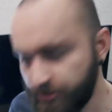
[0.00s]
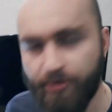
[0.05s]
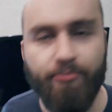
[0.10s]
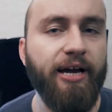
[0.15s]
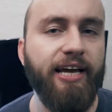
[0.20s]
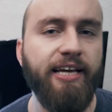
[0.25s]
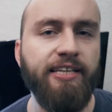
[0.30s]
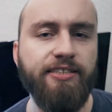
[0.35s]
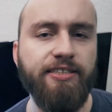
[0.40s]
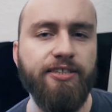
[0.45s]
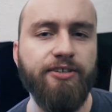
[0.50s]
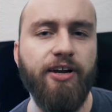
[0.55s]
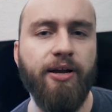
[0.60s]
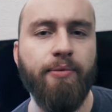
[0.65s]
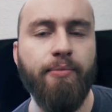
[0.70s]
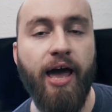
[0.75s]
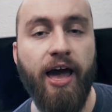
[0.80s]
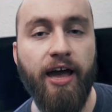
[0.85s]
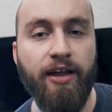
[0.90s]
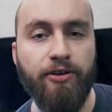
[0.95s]
So my
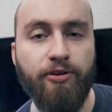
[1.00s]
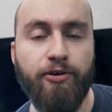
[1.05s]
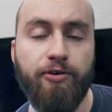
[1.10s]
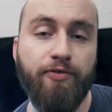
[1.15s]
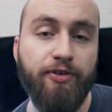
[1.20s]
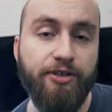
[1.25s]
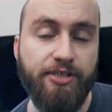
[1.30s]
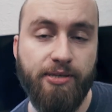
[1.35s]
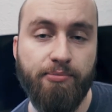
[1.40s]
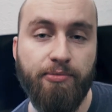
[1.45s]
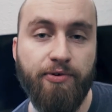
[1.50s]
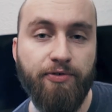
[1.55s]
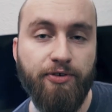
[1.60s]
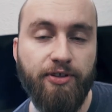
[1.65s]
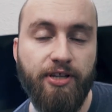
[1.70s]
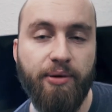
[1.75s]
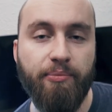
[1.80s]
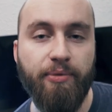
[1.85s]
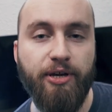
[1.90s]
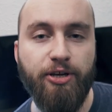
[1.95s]
Instagram handle, for some of
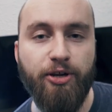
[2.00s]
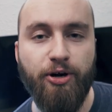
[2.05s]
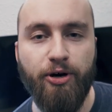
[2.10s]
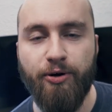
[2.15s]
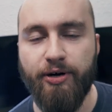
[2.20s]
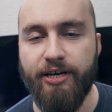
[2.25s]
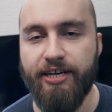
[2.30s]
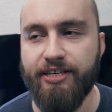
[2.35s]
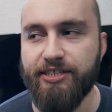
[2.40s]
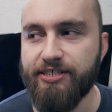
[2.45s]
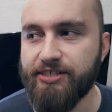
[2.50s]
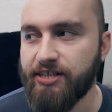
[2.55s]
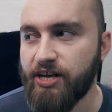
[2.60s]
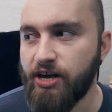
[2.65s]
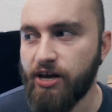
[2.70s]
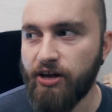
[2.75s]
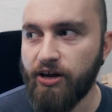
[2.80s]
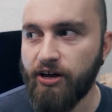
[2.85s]
you that may know, is